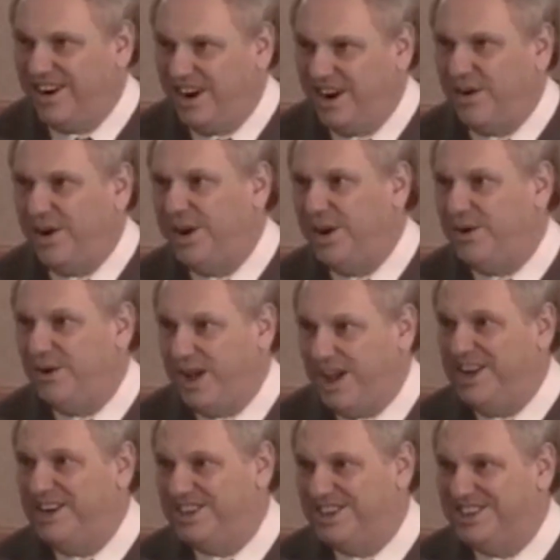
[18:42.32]
REO
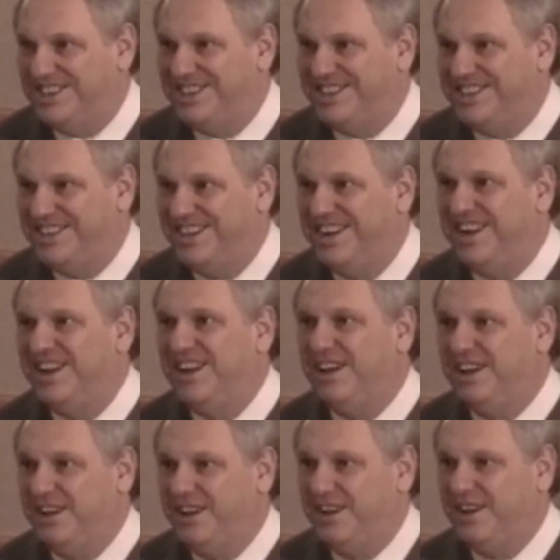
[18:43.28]
agents
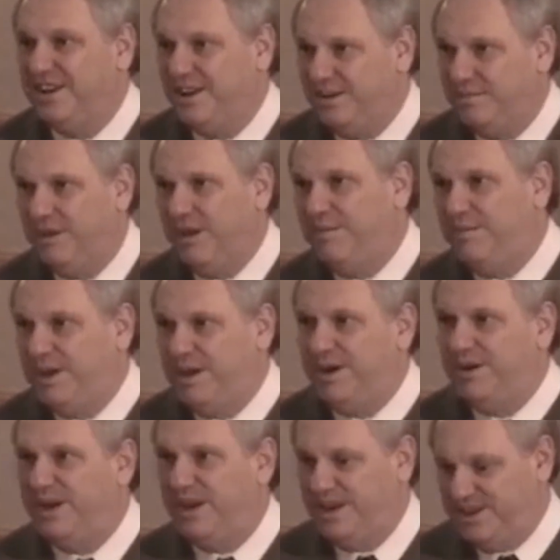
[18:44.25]
BPOs. And
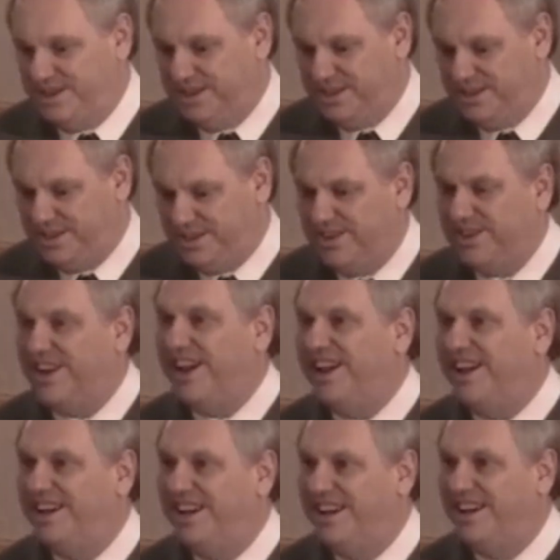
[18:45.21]
BPO agents,
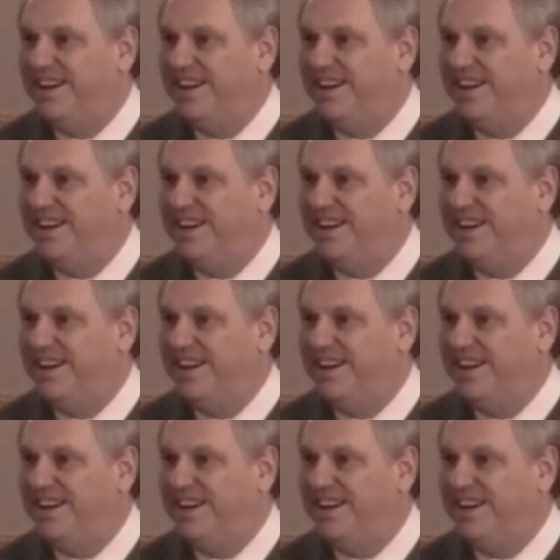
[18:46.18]
okay?